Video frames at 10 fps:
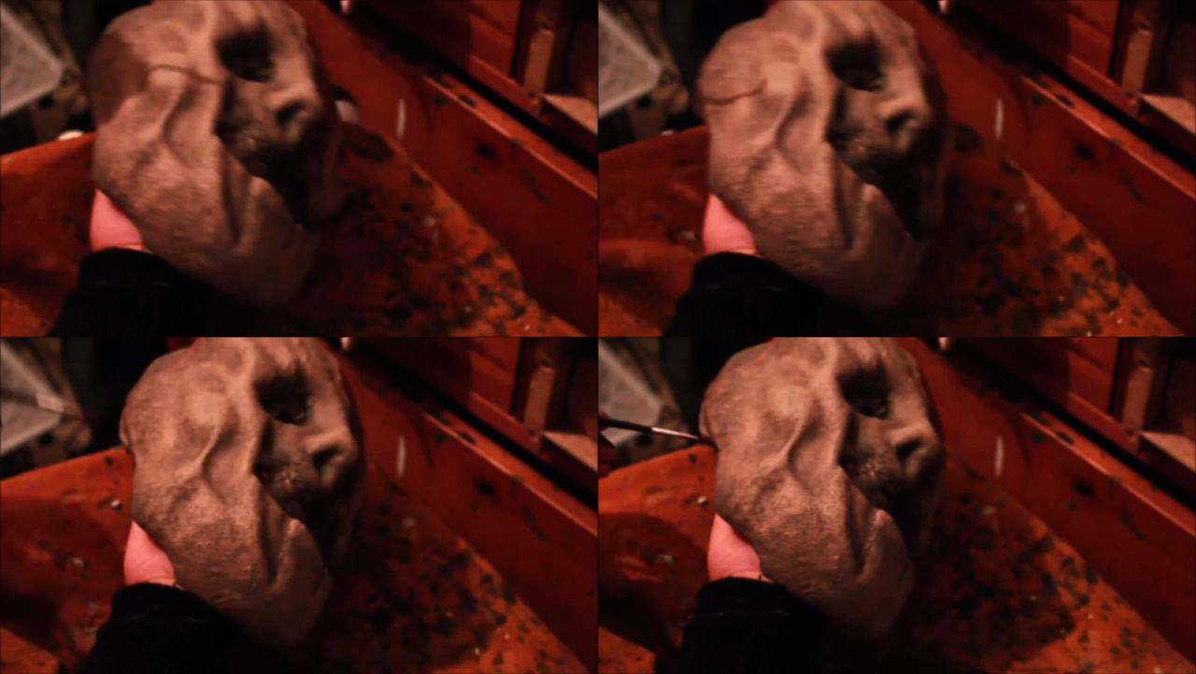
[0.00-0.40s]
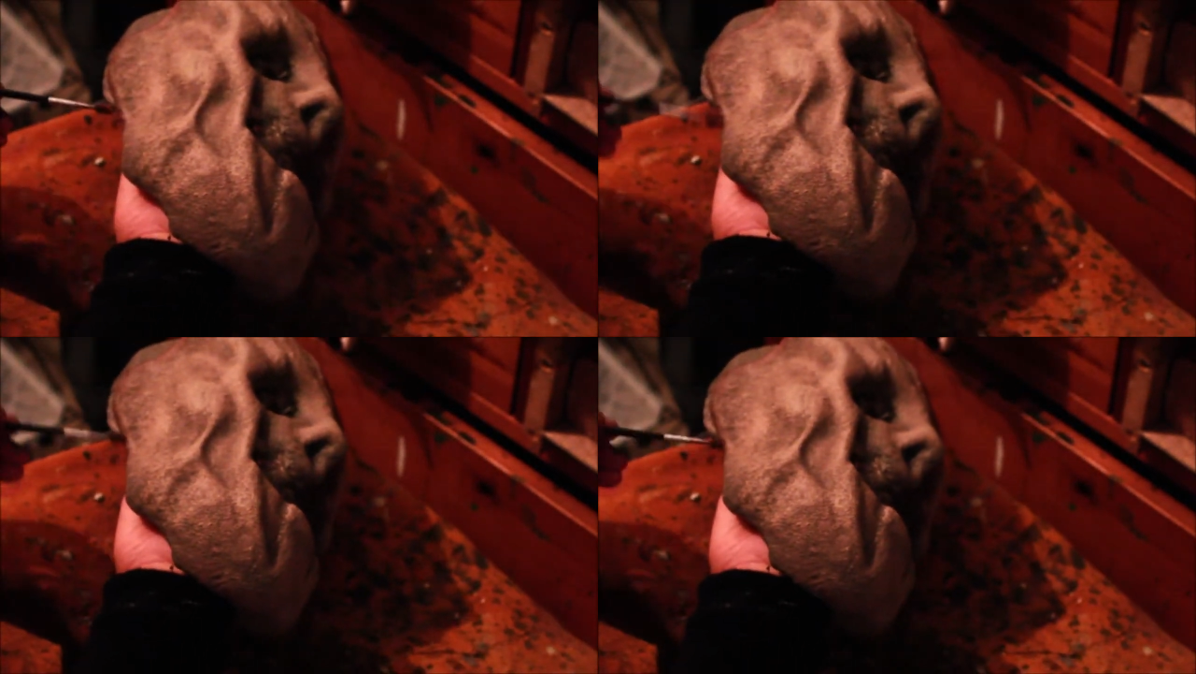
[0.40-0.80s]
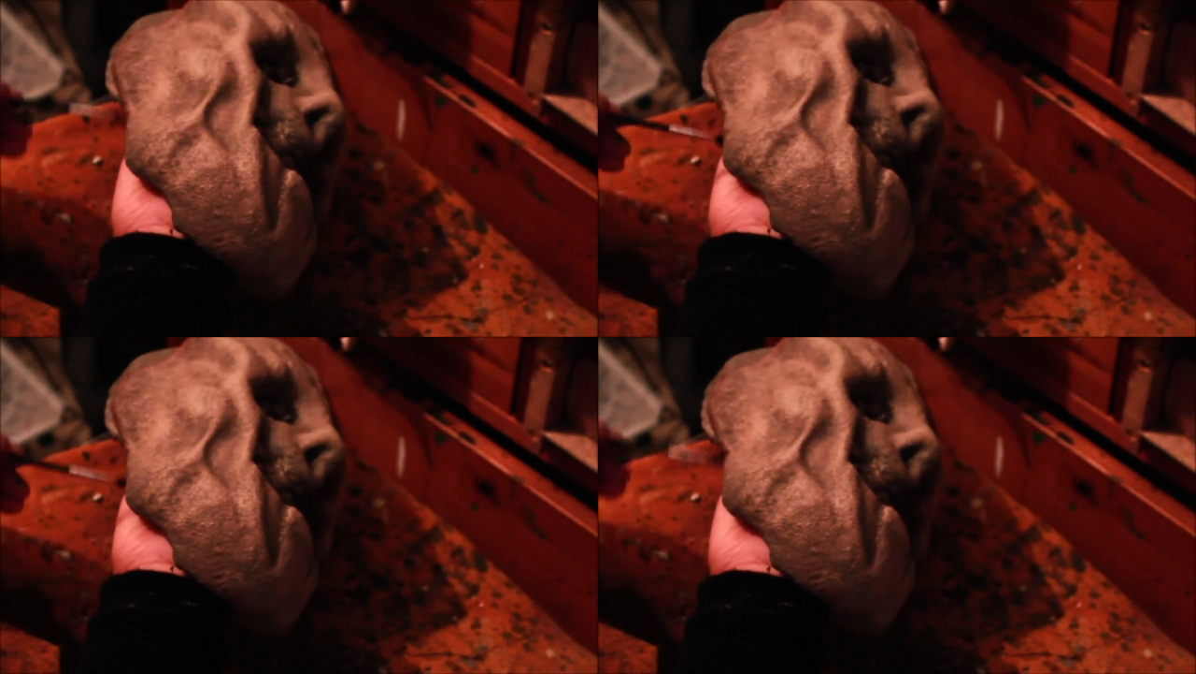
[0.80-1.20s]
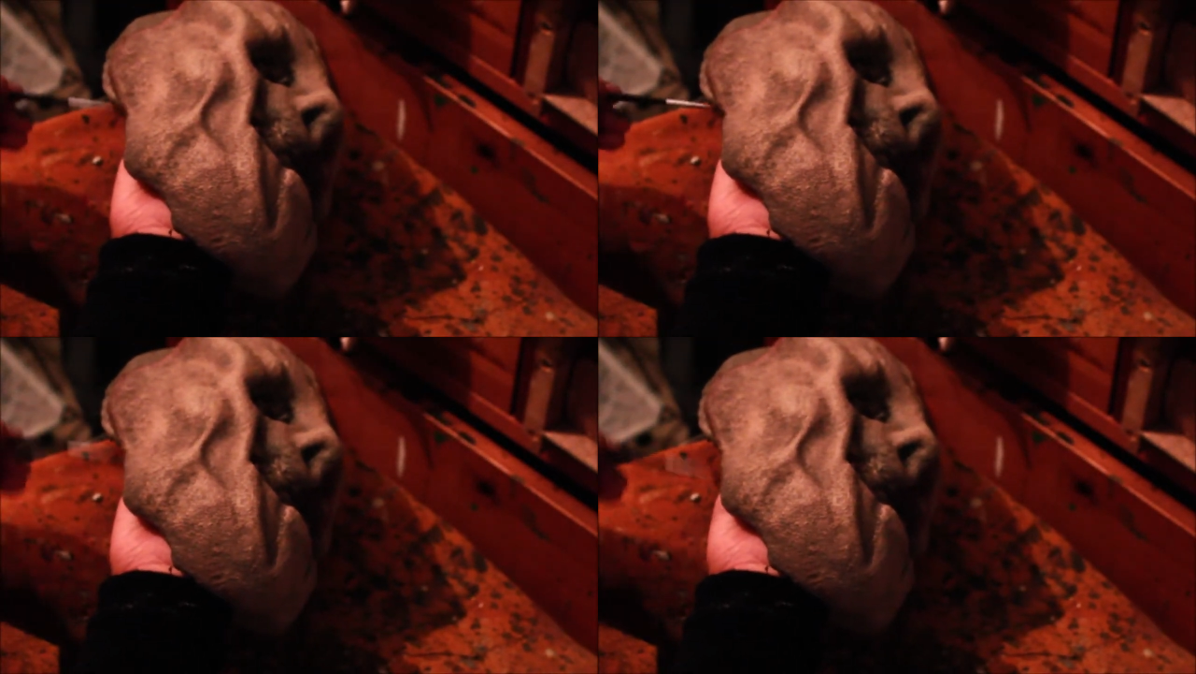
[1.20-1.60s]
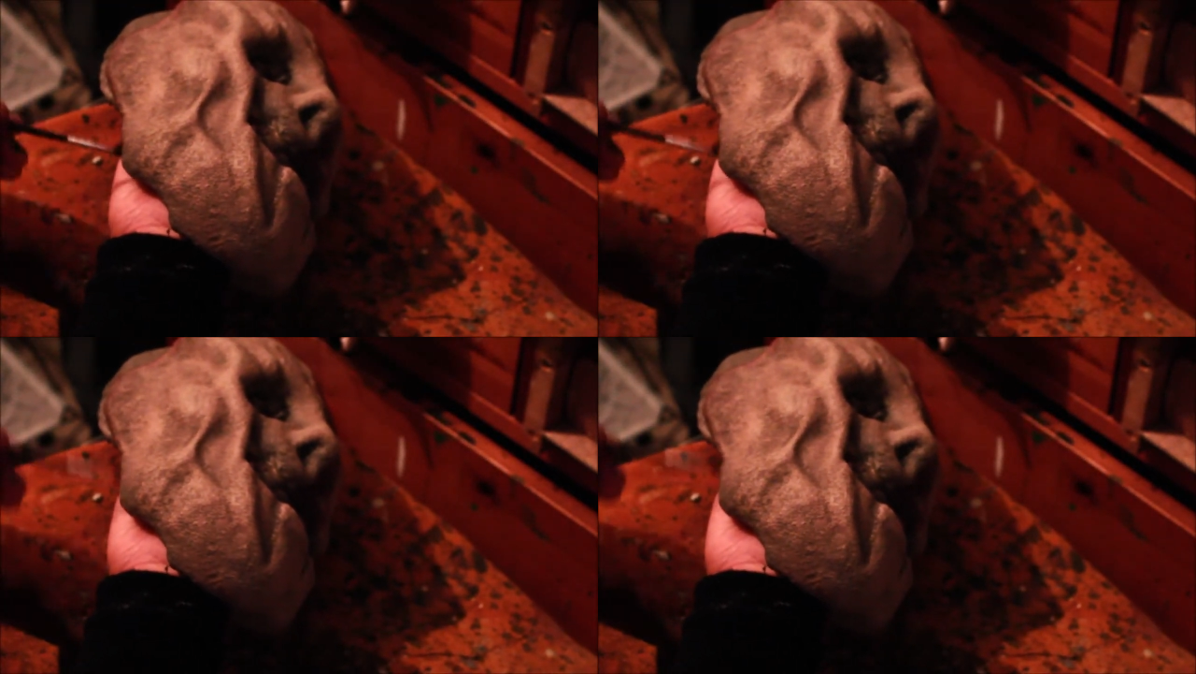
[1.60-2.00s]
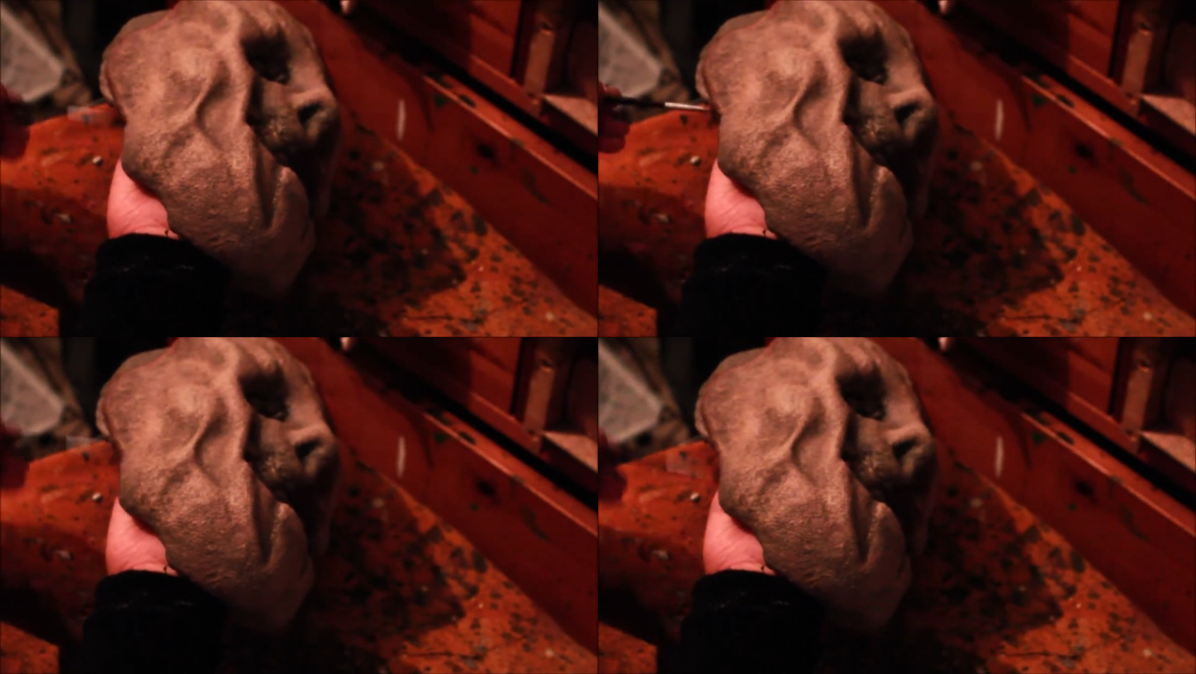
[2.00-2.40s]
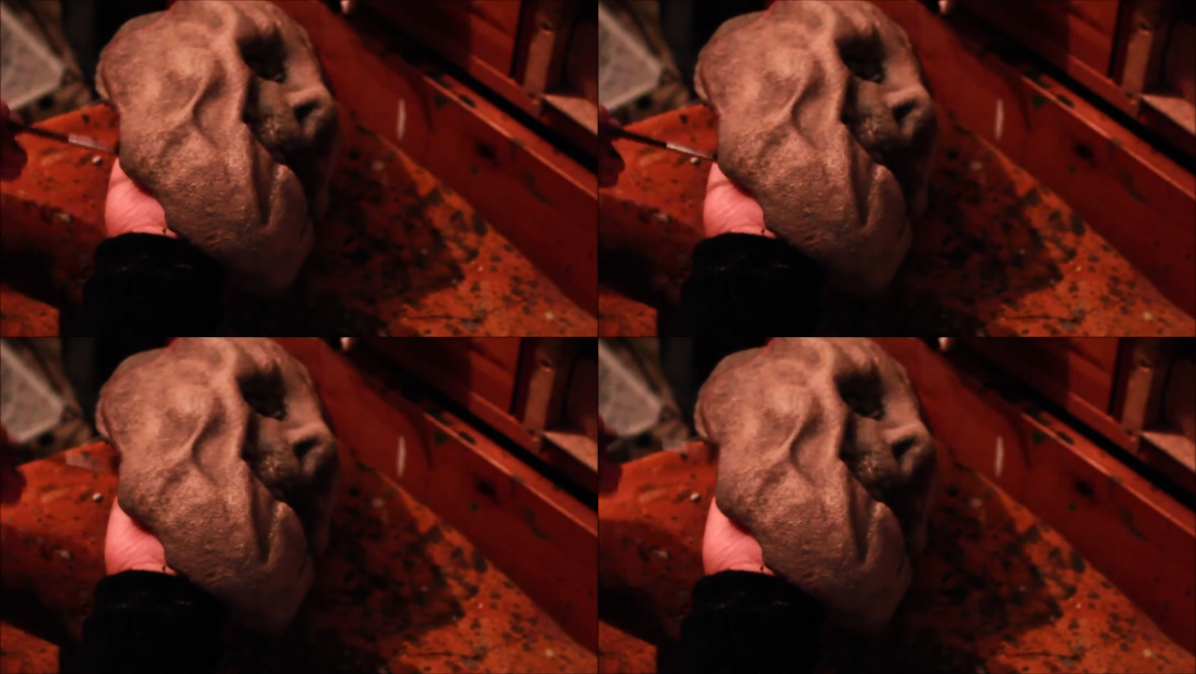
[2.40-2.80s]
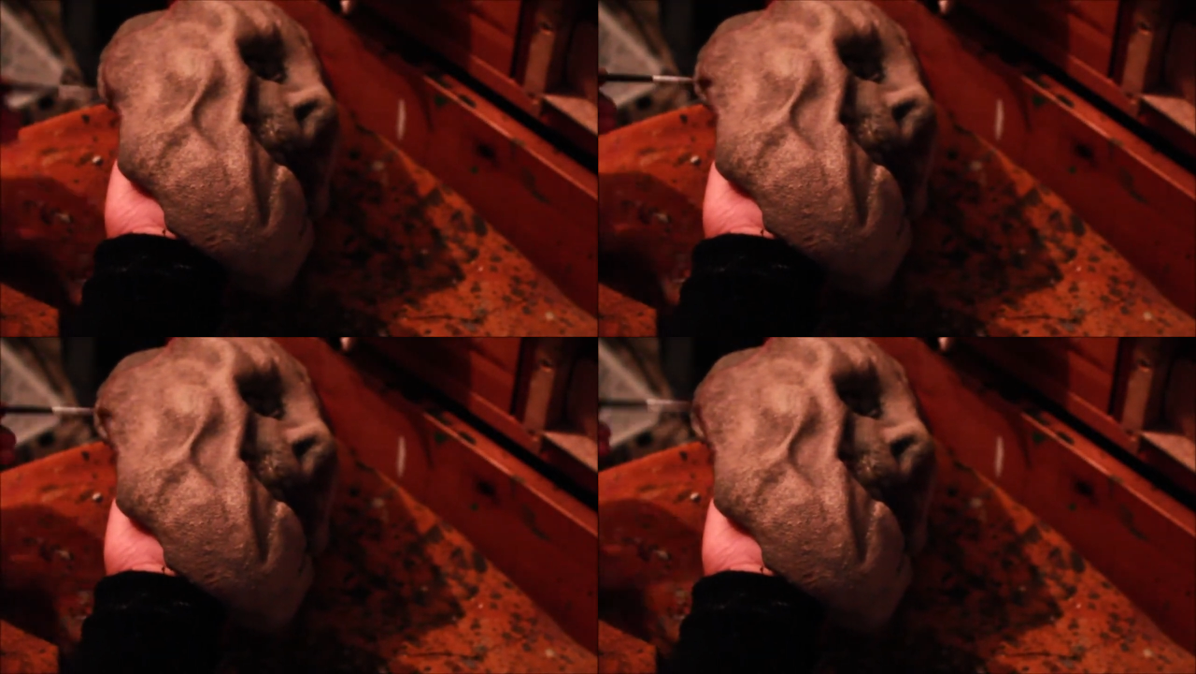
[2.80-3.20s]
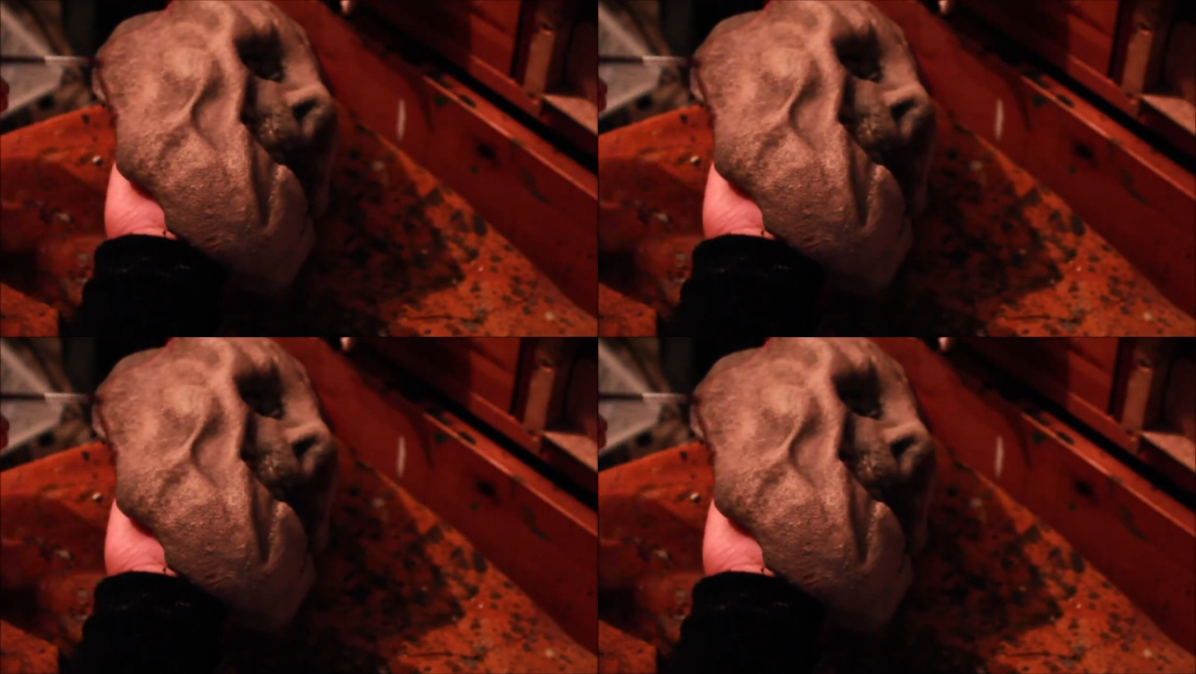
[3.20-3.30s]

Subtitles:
(no speaker visible)